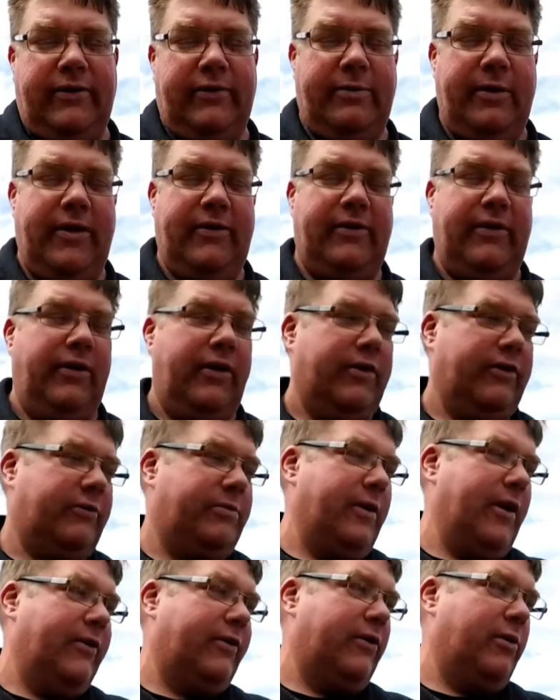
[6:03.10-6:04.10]
is basically an
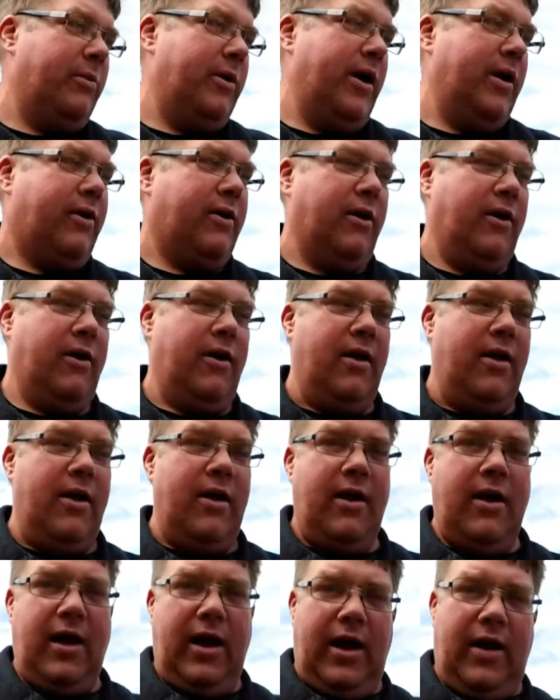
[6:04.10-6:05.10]
espresso maker,
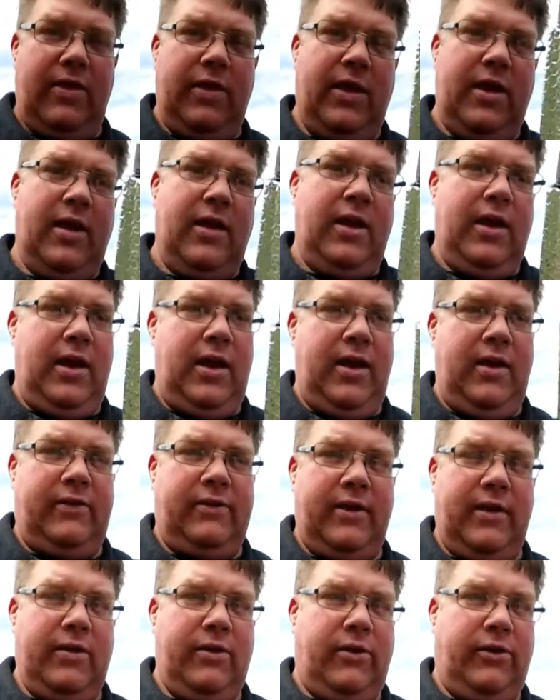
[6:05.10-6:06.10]
and then a
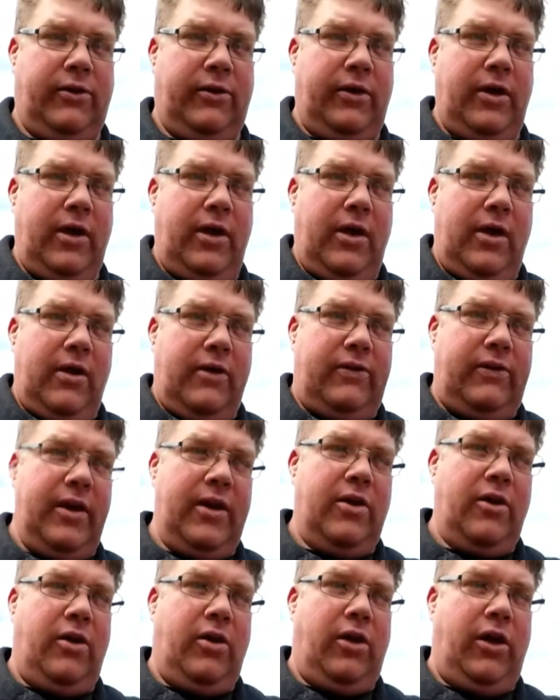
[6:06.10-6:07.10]
single
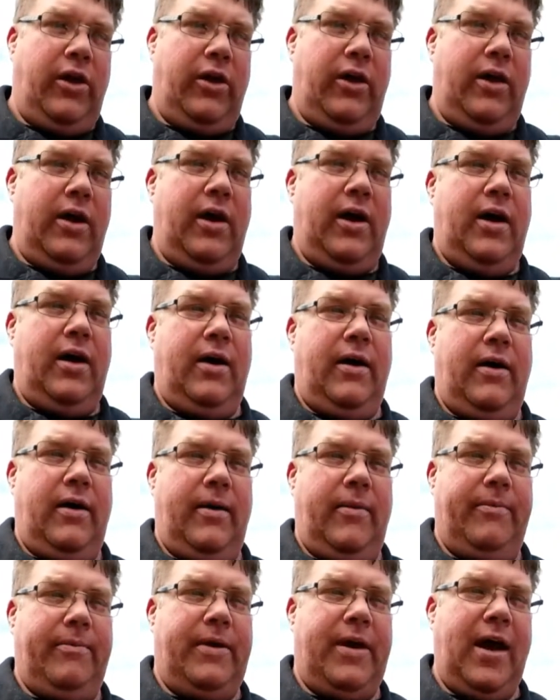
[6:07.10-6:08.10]
single
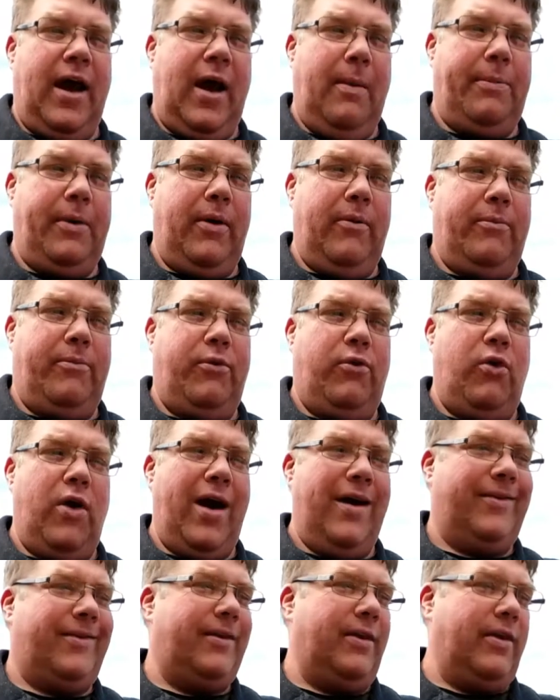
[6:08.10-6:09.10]
uh, cup
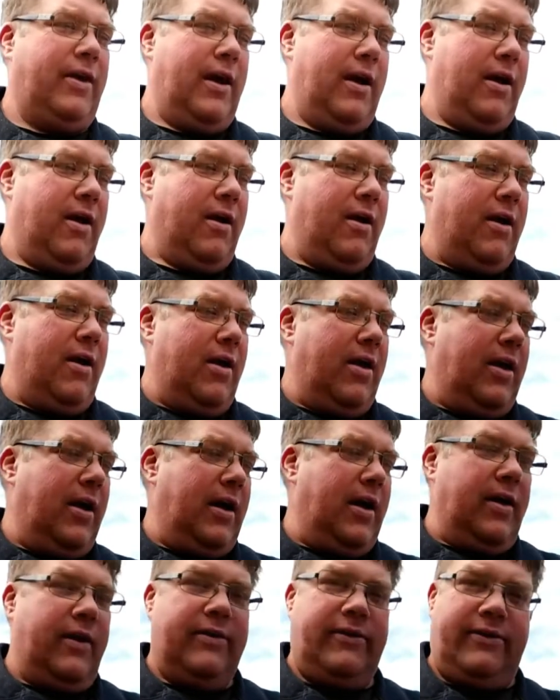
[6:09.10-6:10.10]
press there.
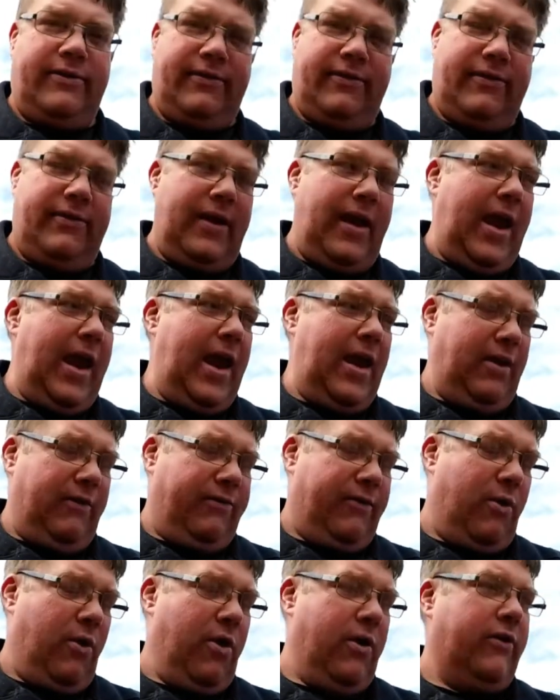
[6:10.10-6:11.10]
And
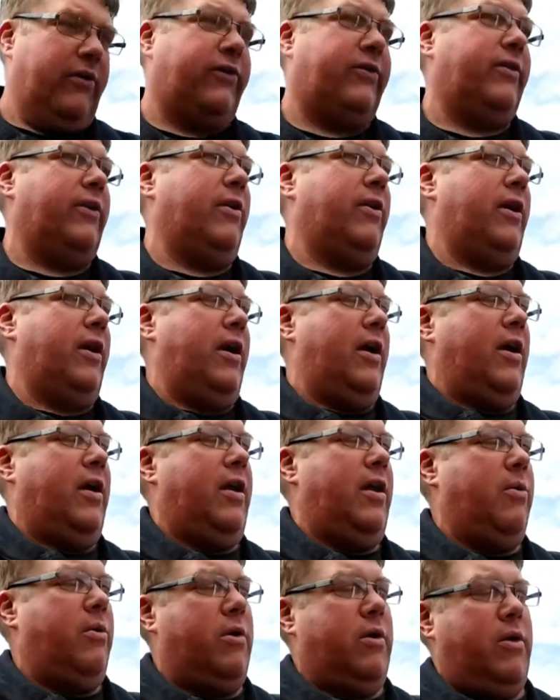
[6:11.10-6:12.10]
of course,
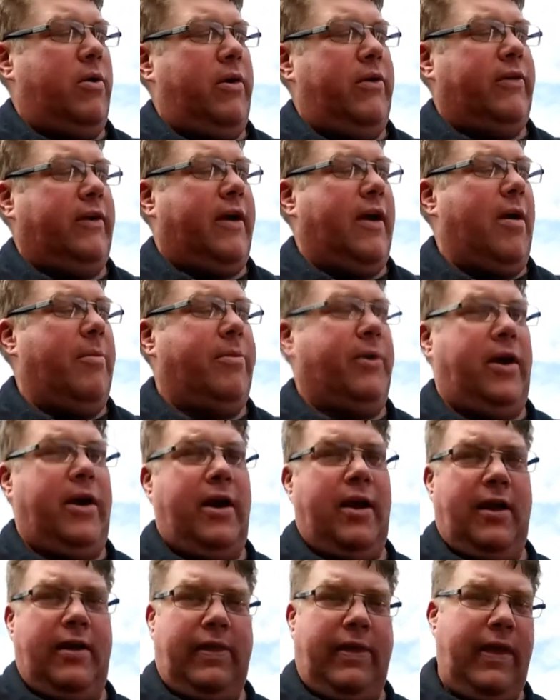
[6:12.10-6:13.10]
you want to always
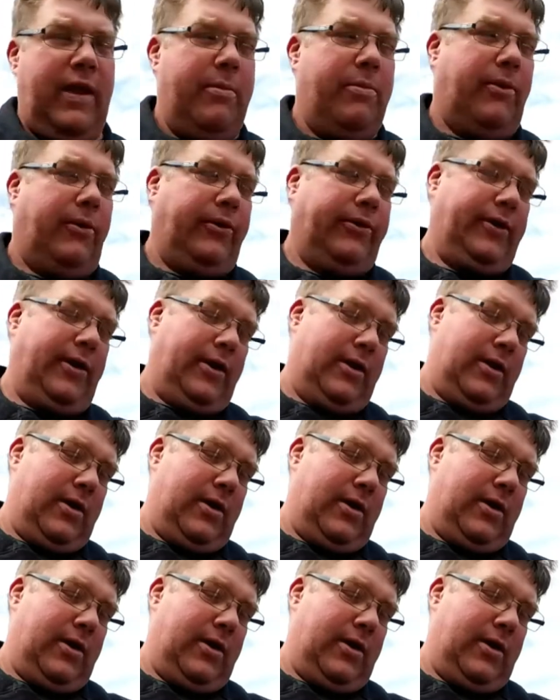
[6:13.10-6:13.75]
accompany a labeled